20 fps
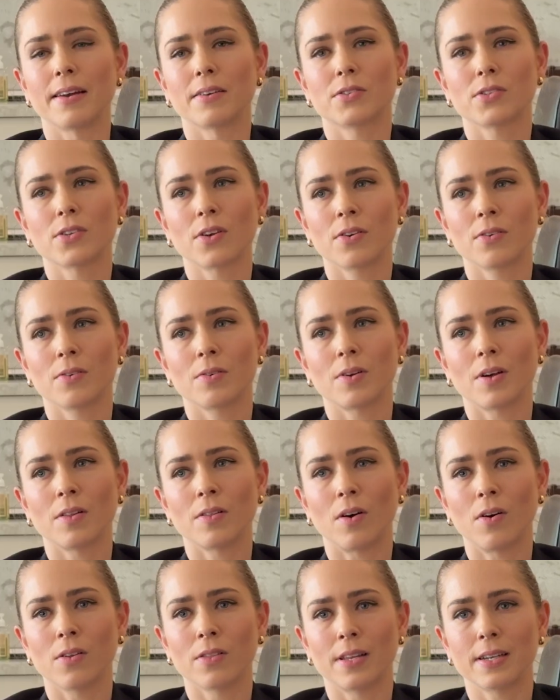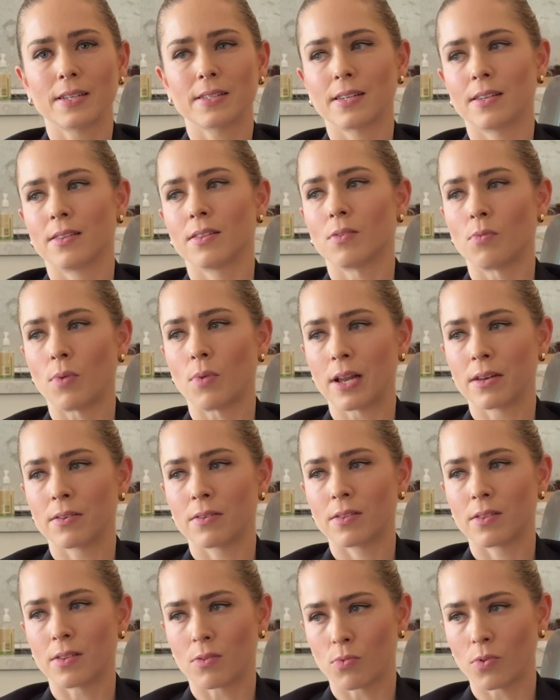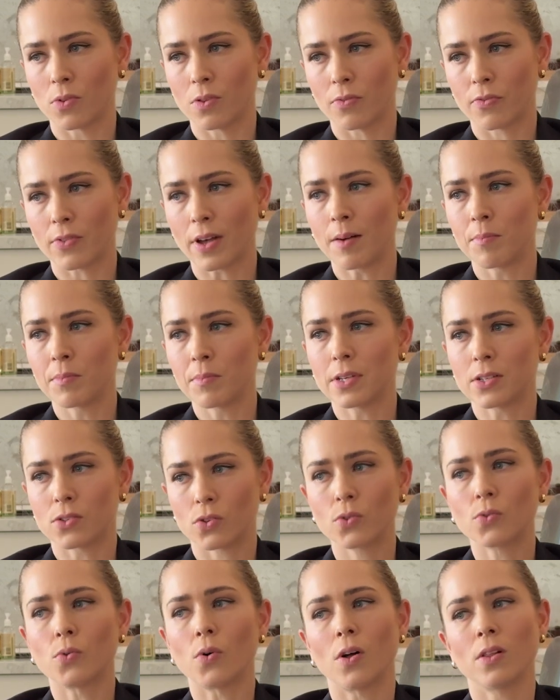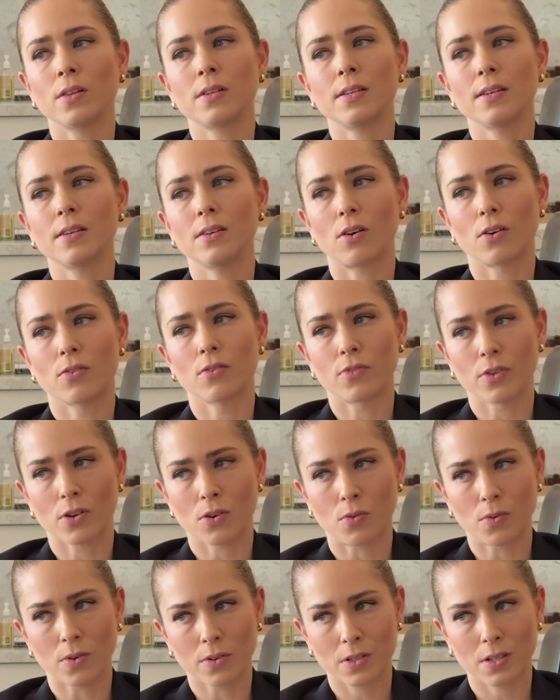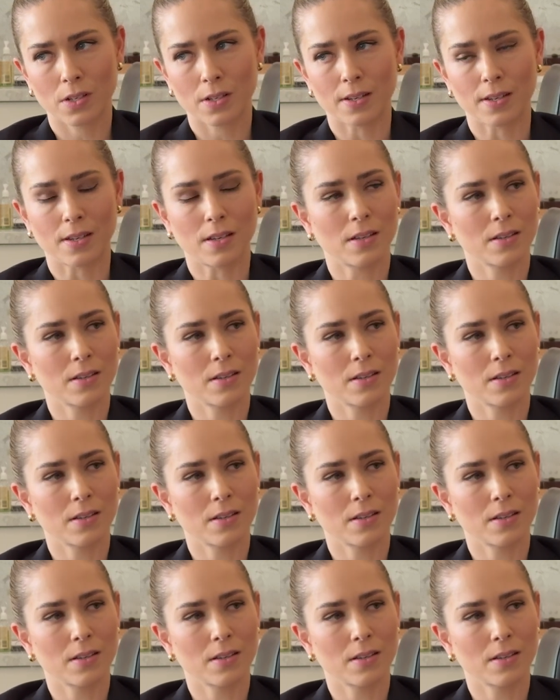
so on LinkedIn, the rule of thumb is quality over quantity.